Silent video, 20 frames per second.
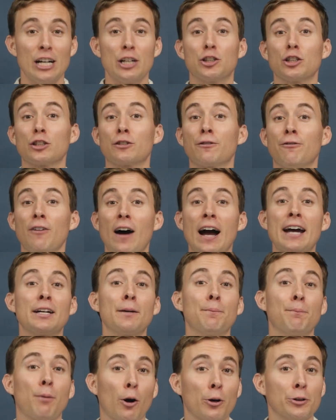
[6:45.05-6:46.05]
Just find
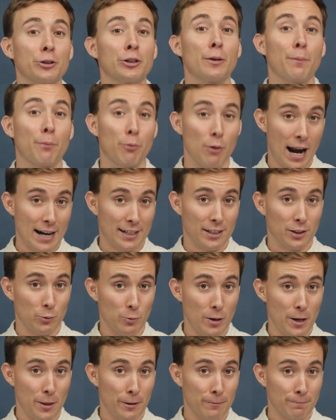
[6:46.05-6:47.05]
a partner to practice
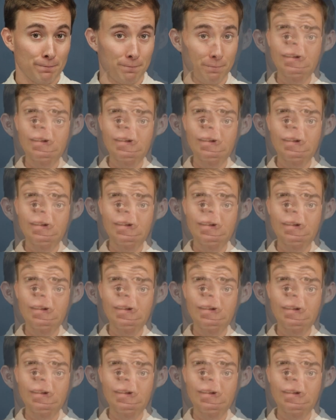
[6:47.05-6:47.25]
with.